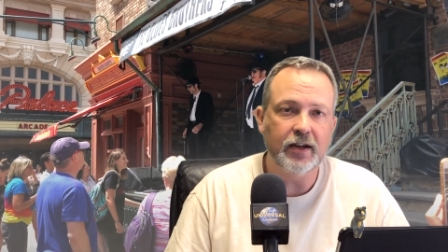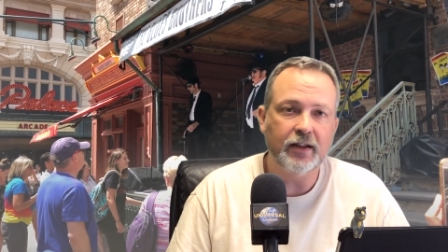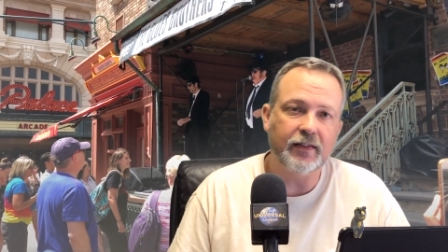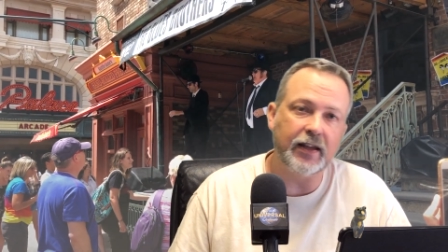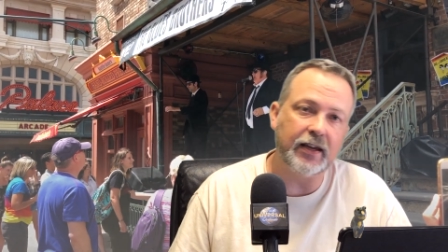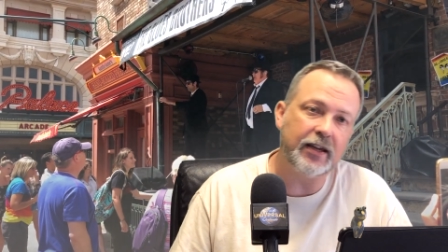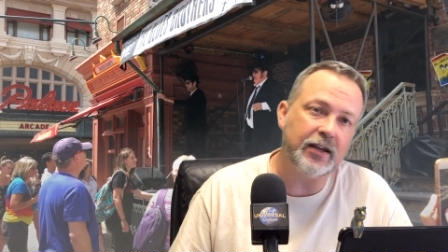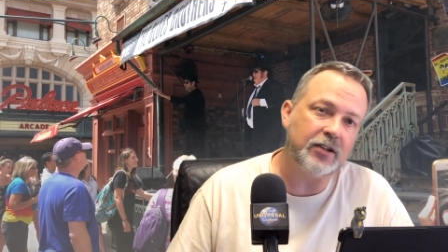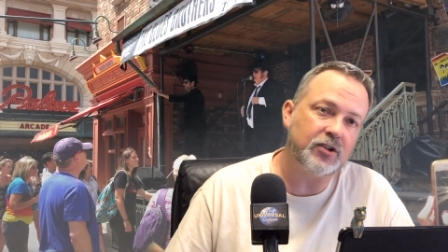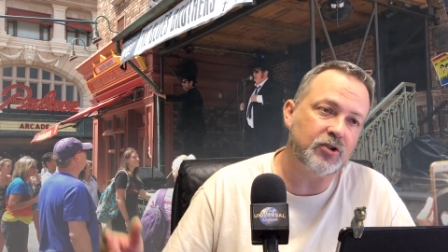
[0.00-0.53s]

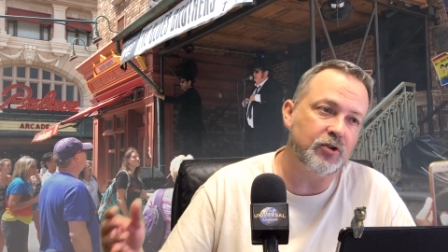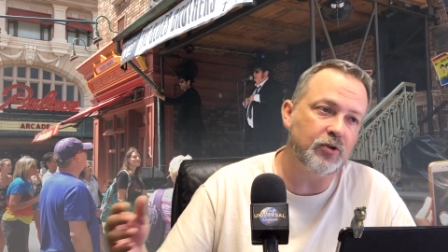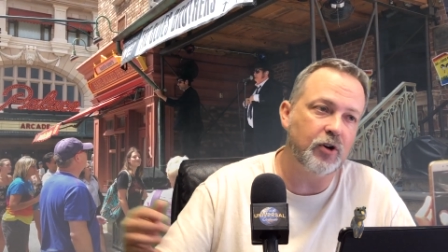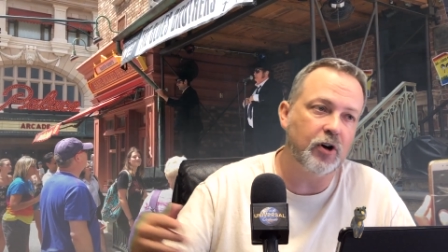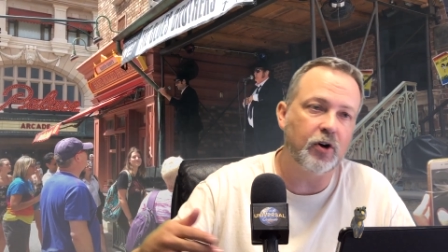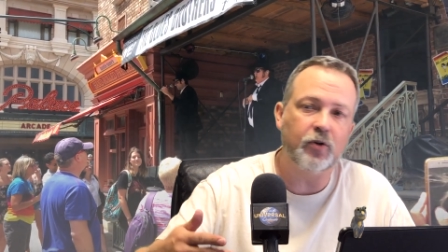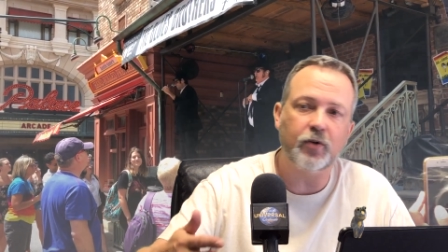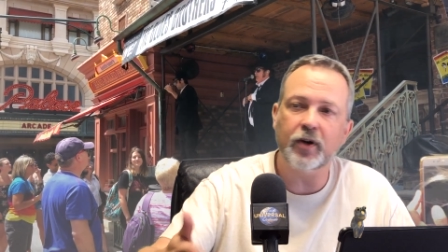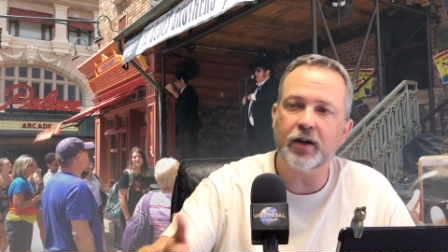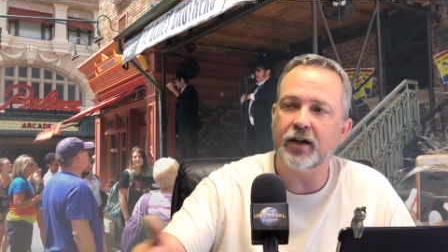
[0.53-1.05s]
They get you
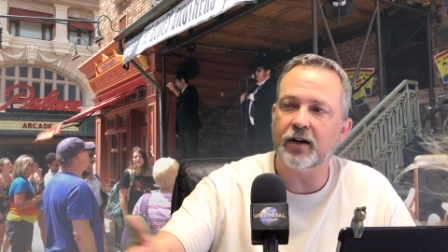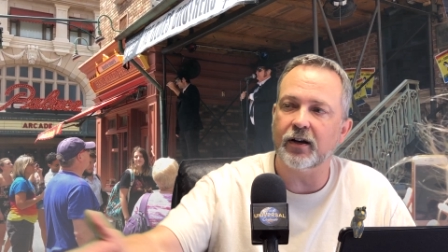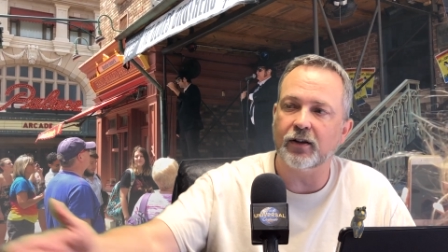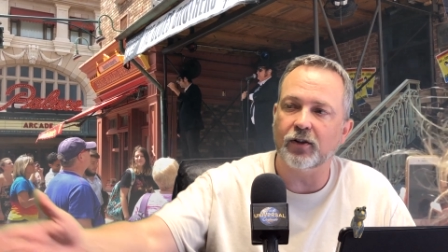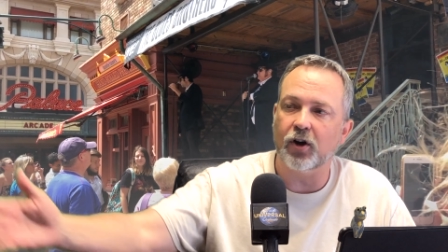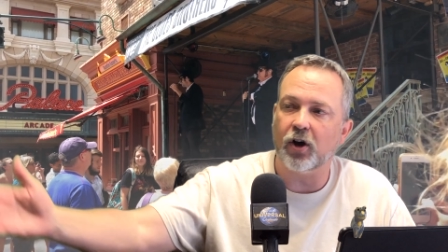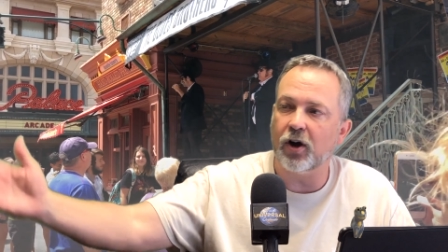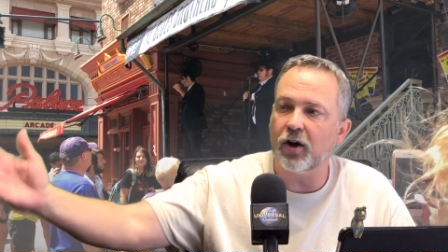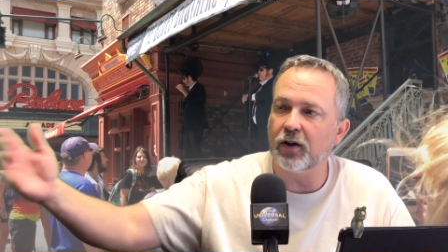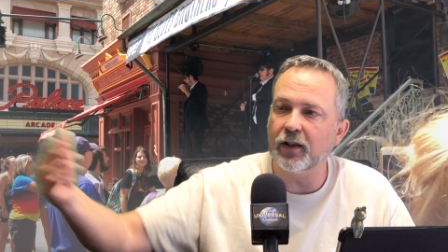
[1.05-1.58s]
going in a
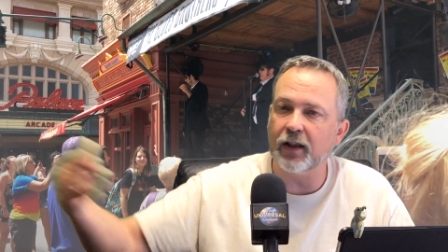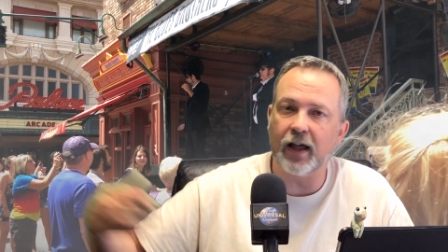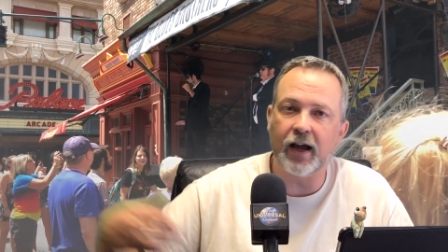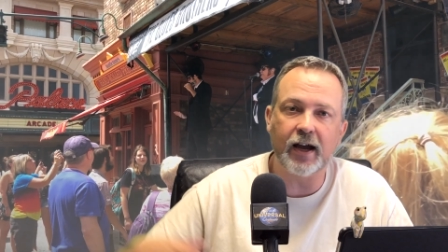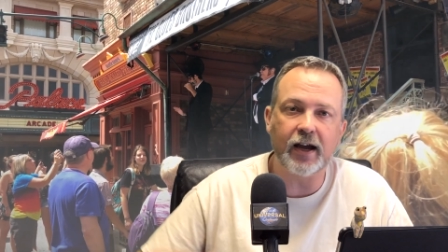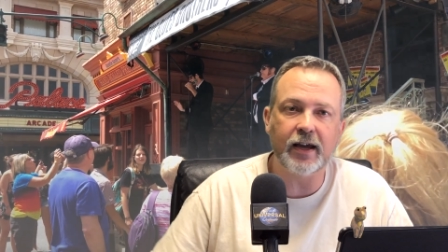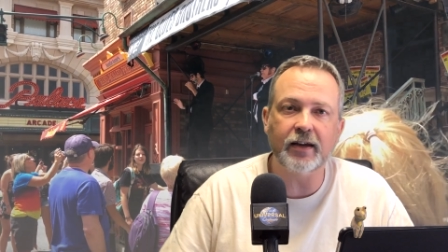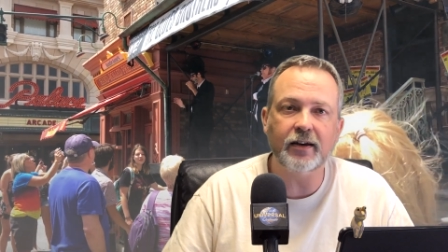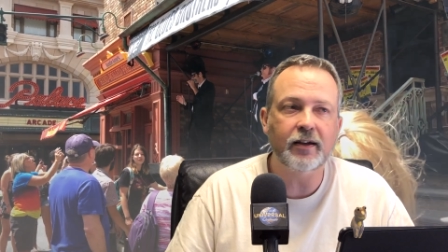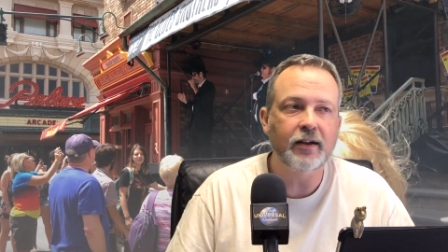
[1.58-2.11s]
long
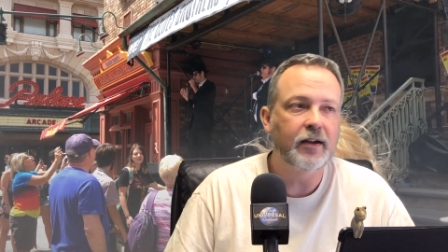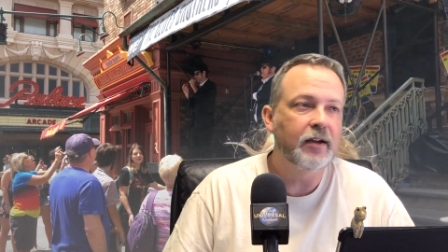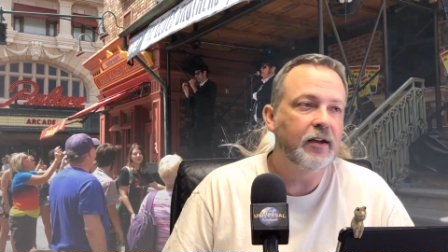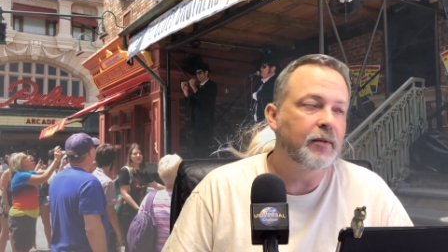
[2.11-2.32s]
line.